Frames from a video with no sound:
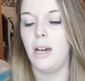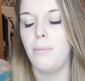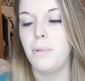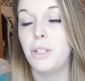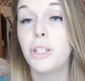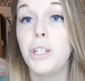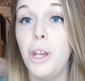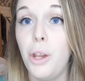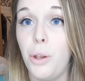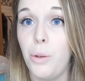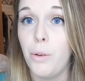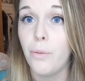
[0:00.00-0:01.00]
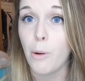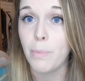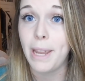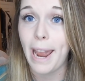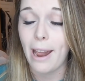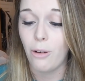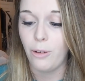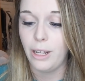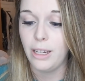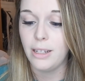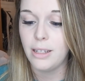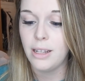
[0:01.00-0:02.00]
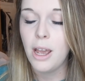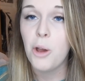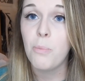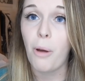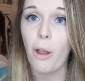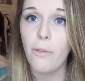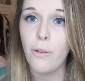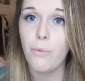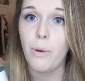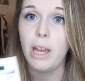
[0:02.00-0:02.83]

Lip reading: up 2 from the outlet, both of